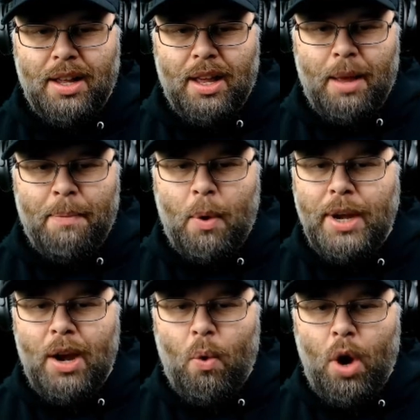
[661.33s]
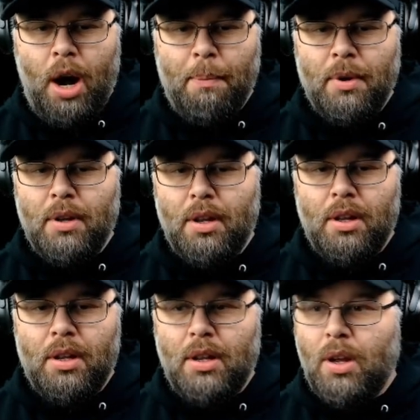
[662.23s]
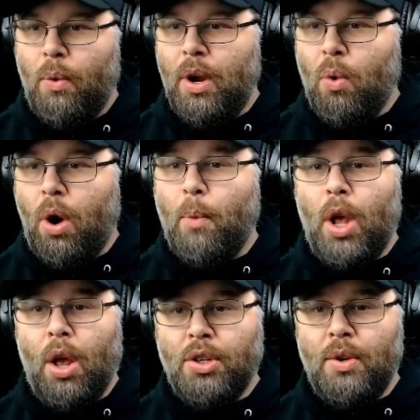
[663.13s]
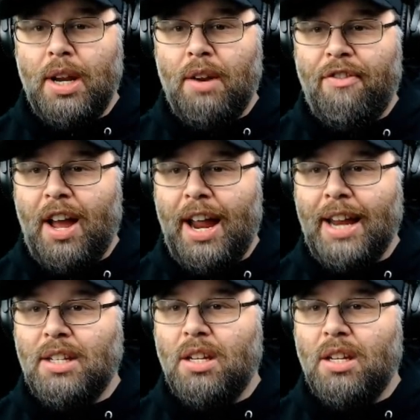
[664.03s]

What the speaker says: But we need a worm. We need a worm. We also need to find...